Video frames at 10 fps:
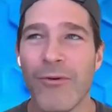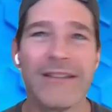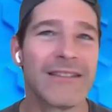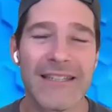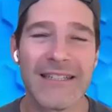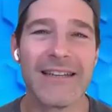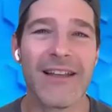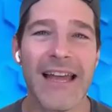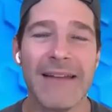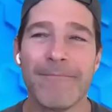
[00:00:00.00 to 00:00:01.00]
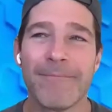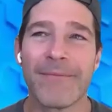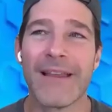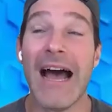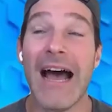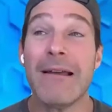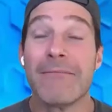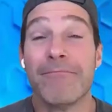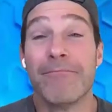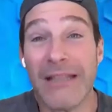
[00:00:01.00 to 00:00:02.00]
what's the deal? And
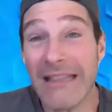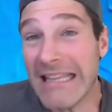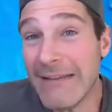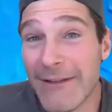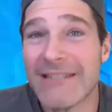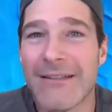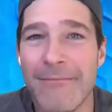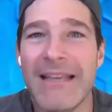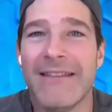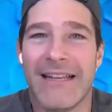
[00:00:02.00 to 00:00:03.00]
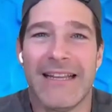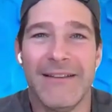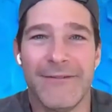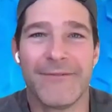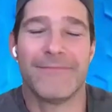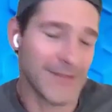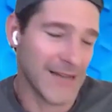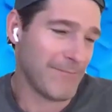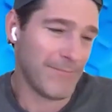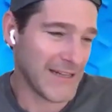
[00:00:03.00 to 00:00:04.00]
I believe it to mean that he
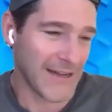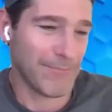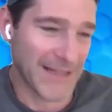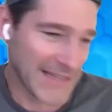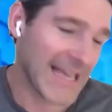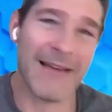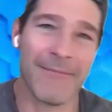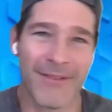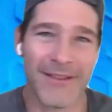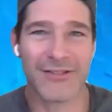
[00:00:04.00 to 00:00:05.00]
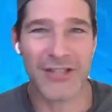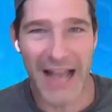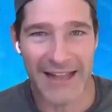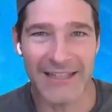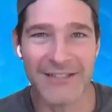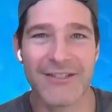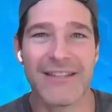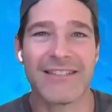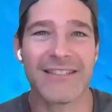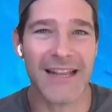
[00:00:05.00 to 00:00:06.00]
got beat up by the game, the
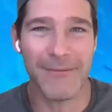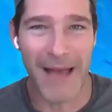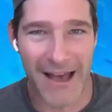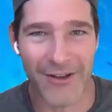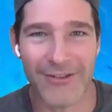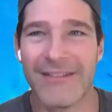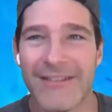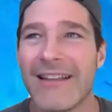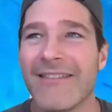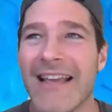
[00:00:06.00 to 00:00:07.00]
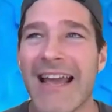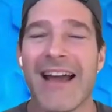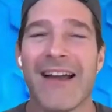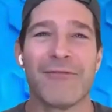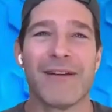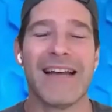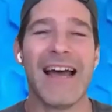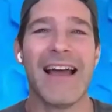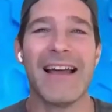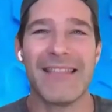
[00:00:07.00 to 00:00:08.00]
challenge that sent him out in the AI
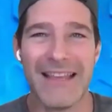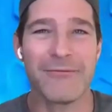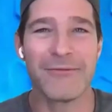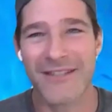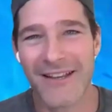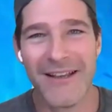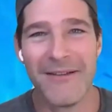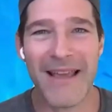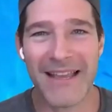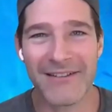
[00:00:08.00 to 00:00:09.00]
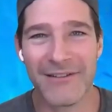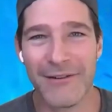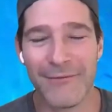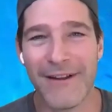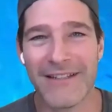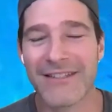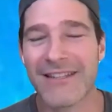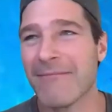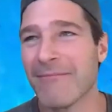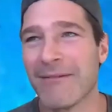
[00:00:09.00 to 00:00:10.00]
arena. I think he was making a little fun
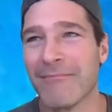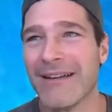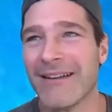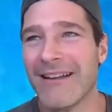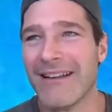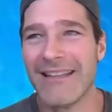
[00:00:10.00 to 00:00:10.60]
statement, but